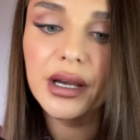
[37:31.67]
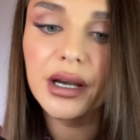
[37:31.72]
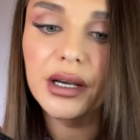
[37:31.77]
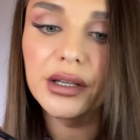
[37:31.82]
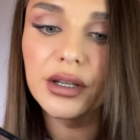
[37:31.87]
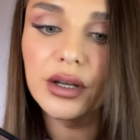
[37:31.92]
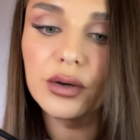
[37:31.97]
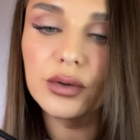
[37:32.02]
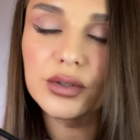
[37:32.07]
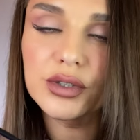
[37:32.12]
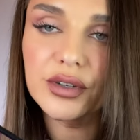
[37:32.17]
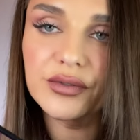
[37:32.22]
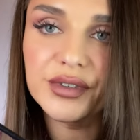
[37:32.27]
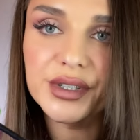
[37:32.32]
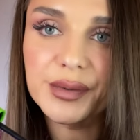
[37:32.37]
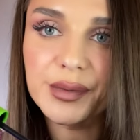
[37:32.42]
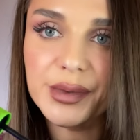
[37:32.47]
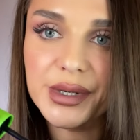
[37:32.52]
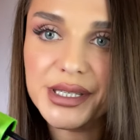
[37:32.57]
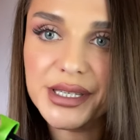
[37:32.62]
and also
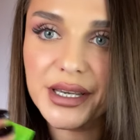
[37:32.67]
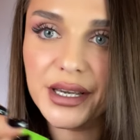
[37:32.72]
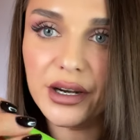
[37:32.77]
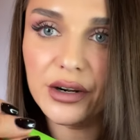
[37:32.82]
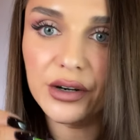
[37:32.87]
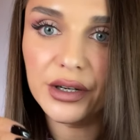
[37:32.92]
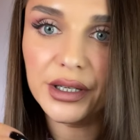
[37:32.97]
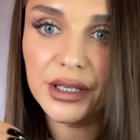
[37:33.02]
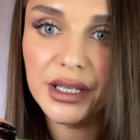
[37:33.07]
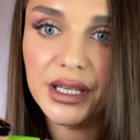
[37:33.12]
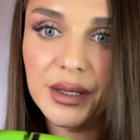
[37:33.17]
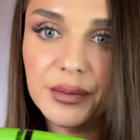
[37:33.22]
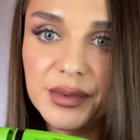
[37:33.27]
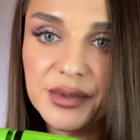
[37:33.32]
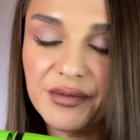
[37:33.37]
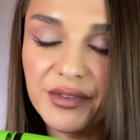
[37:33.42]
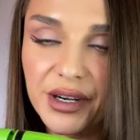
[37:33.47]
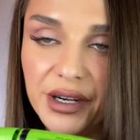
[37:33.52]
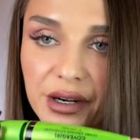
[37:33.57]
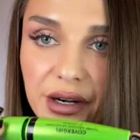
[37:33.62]
this mascara keeps
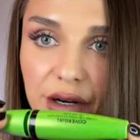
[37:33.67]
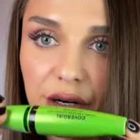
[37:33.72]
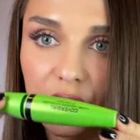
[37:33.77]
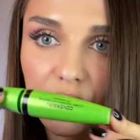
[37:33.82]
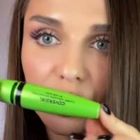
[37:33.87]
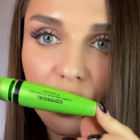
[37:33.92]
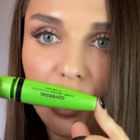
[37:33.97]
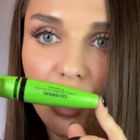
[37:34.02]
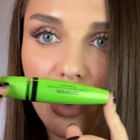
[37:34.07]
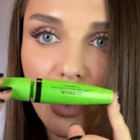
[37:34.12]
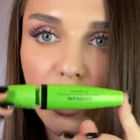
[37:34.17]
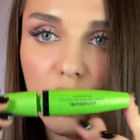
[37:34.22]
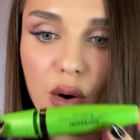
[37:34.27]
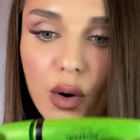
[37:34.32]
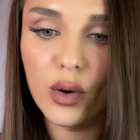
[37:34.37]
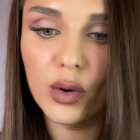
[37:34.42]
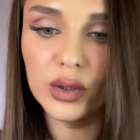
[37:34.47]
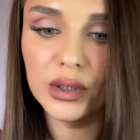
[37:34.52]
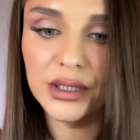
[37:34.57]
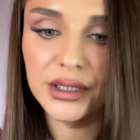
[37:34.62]
the curl
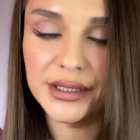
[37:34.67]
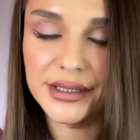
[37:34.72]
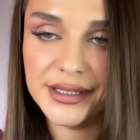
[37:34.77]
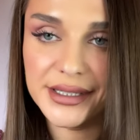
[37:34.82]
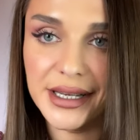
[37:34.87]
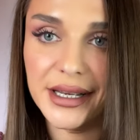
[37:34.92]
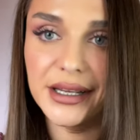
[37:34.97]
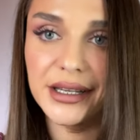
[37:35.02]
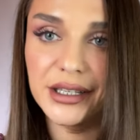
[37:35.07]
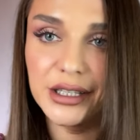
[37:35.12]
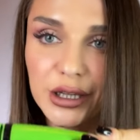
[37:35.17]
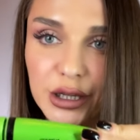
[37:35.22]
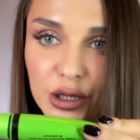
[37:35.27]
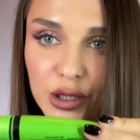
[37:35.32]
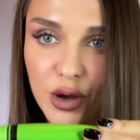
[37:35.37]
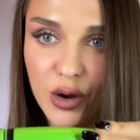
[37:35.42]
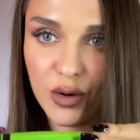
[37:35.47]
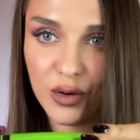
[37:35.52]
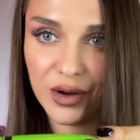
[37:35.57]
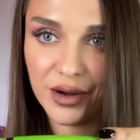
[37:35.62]
all day
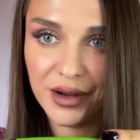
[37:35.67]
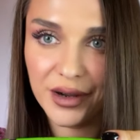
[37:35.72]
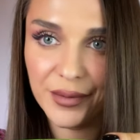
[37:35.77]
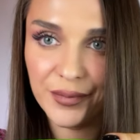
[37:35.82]
long.